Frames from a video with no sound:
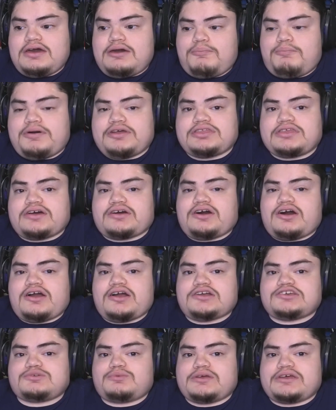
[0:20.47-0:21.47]
But the
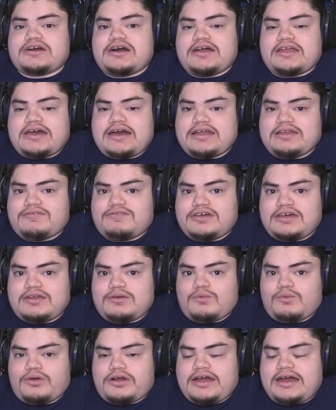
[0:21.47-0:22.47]
cards we got out of it
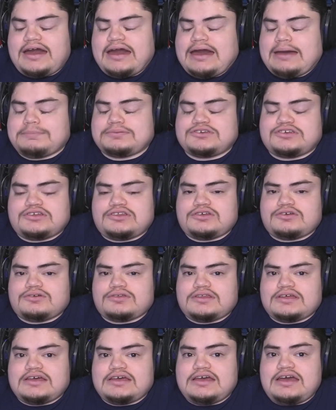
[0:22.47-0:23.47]
were
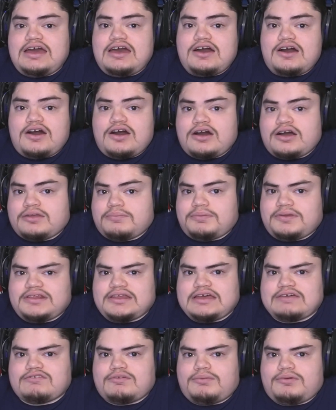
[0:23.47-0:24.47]
absolutely
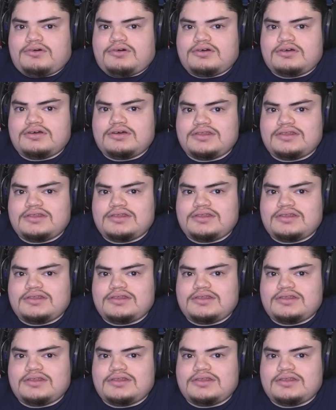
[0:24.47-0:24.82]
unbelievable.